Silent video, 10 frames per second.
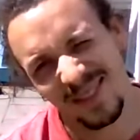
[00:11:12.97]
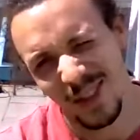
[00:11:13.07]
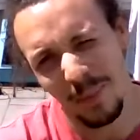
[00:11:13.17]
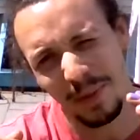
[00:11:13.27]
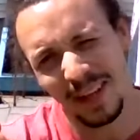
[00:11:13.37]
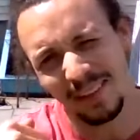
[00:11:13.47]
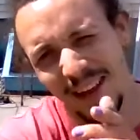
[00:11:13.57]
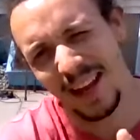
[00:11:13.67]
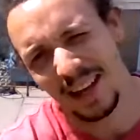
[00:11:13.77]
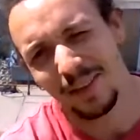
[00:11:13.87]
jumping and
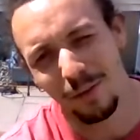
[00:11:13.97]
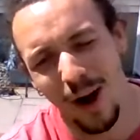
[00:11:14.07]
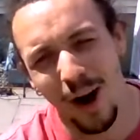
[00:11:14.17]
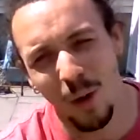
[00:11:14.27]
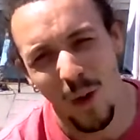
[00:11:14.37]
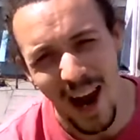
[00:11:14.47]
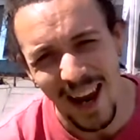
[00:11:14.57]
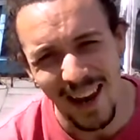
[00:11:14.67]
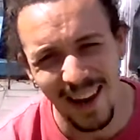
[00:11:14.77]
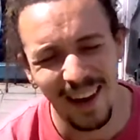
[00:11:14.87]
landing the wrong
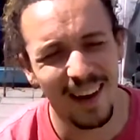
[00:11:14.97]
way,